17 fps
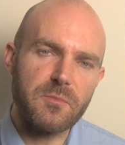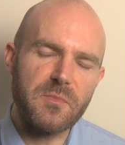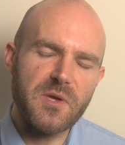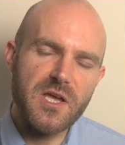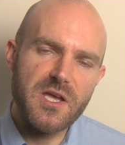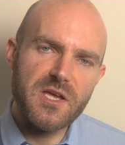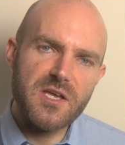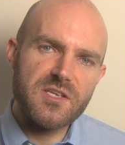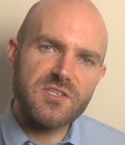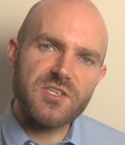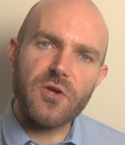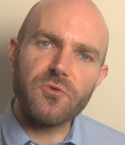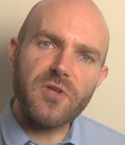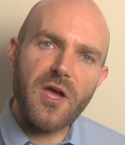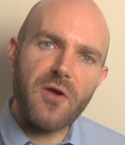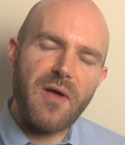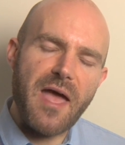them. So
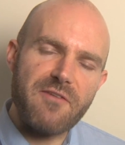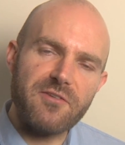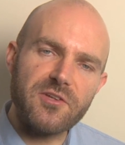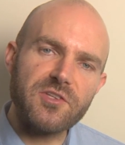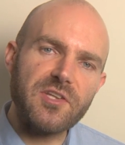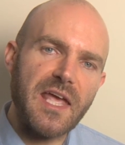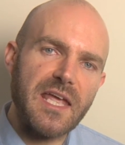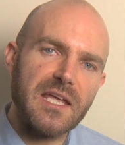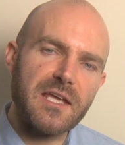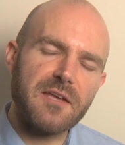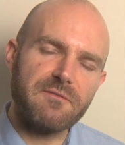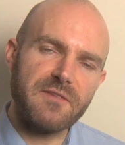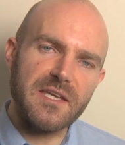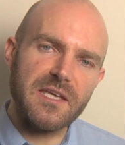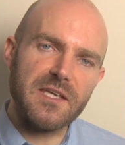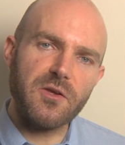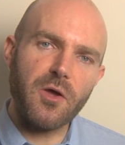don't ever take
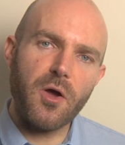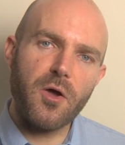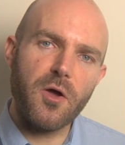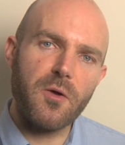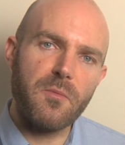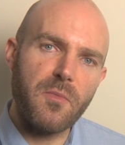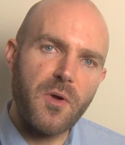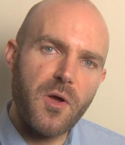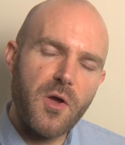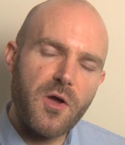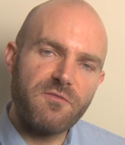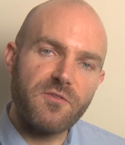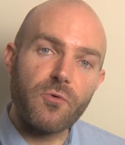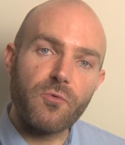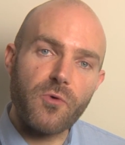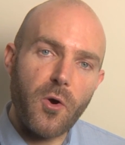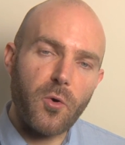the
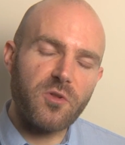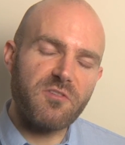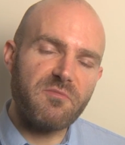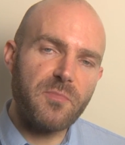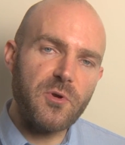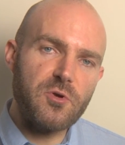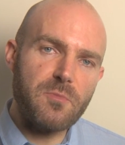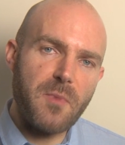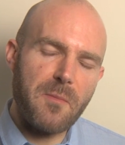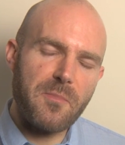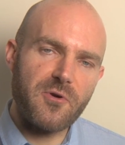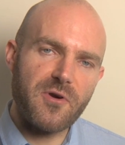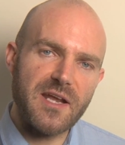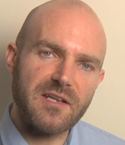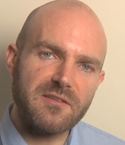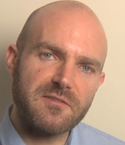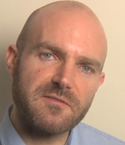role of boom
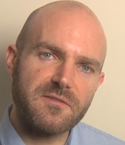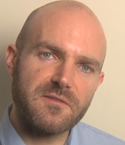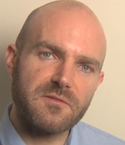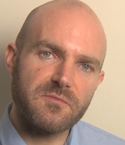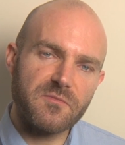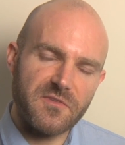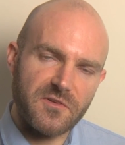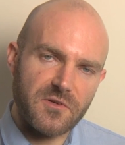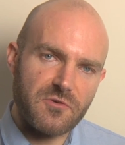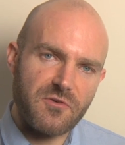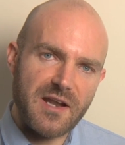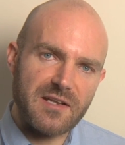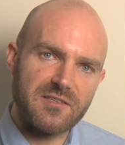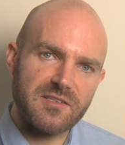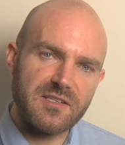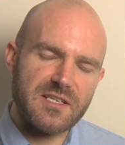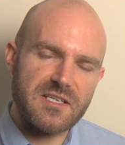operator for
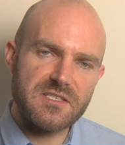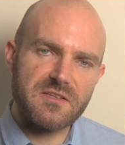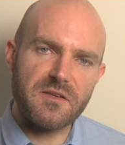granted.